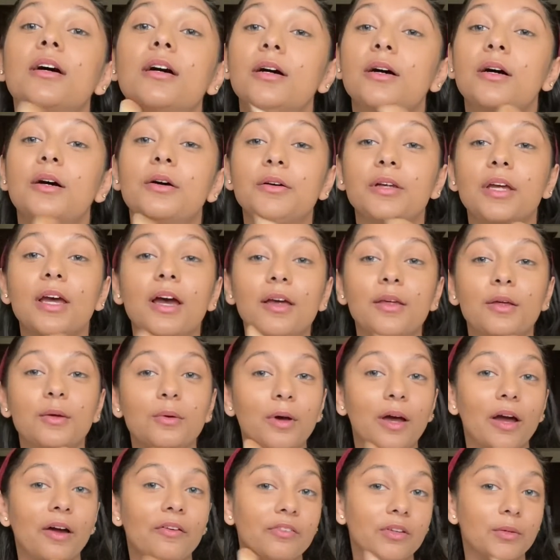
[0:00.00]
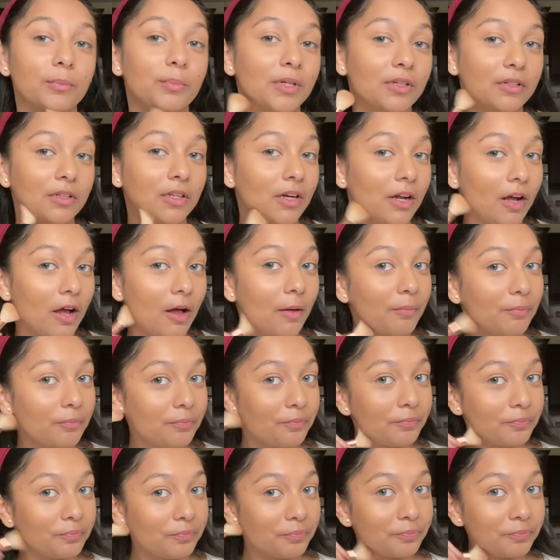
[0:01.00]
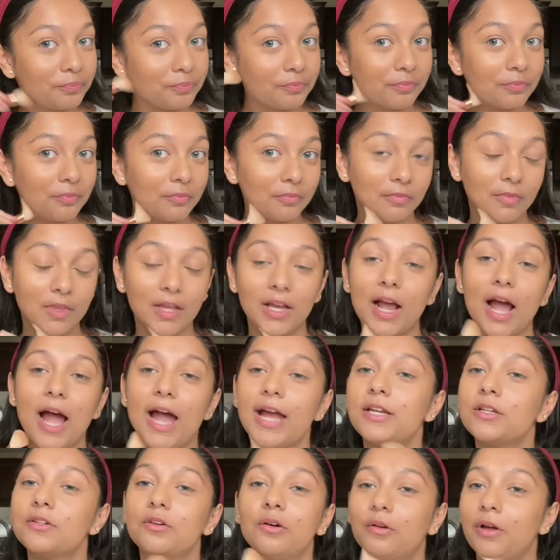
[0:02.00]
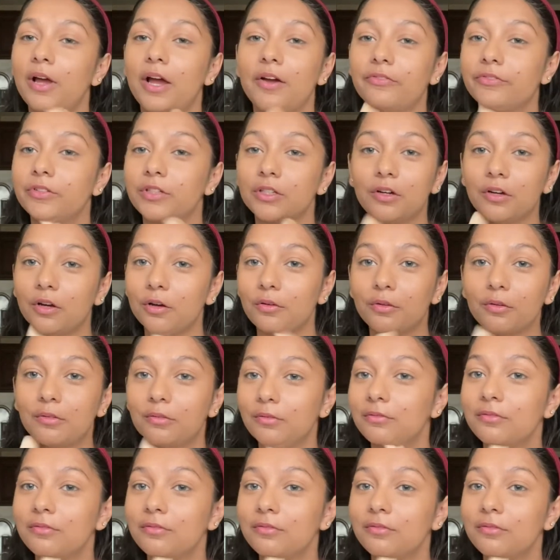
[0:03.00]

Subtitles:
oh yeah, you have to build it up. Like, I don't have to go